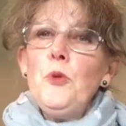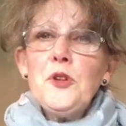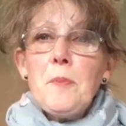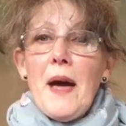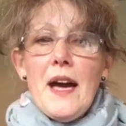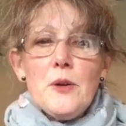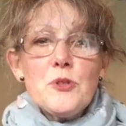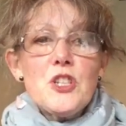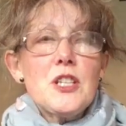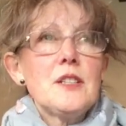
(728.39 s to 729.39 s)
What
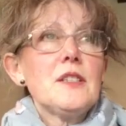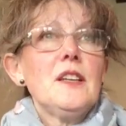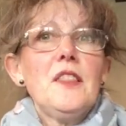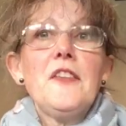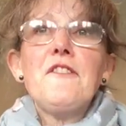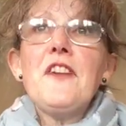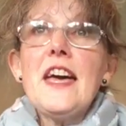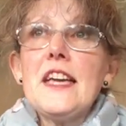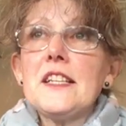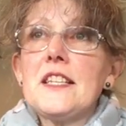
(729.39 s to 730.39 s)
about the
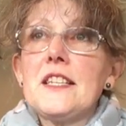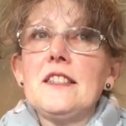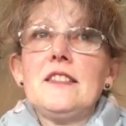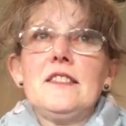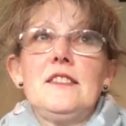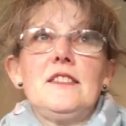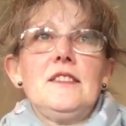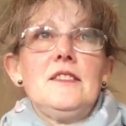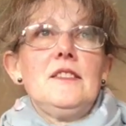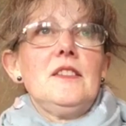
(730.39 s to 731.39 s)
vet?
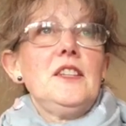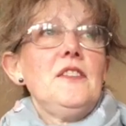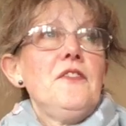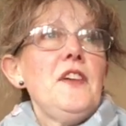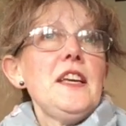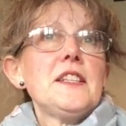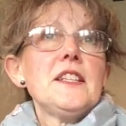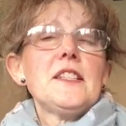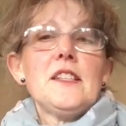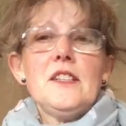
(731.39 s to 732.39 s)
And a vet
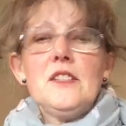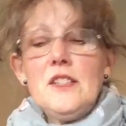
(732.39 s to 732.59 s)
is a